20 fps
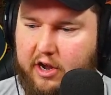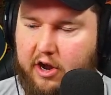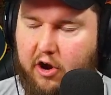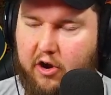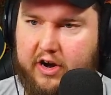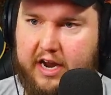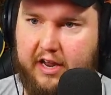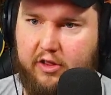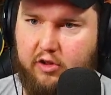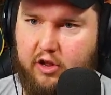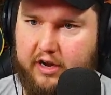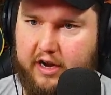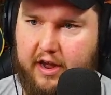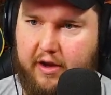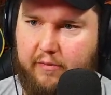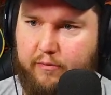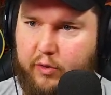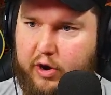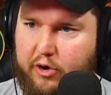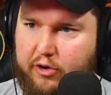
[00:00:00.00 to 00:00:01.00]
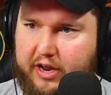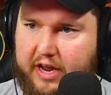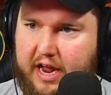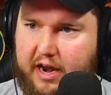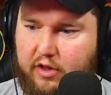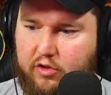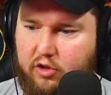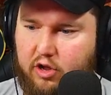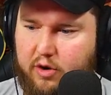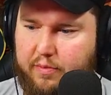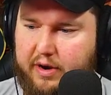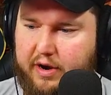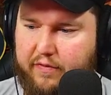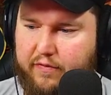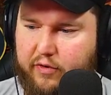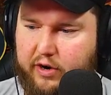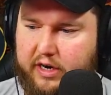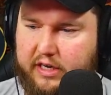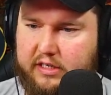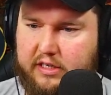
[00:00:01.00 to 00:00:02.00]
Okay, look, we already got a little bit of
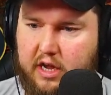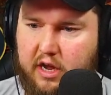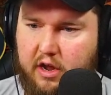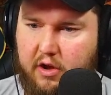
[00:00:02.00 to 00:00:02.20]
freeze.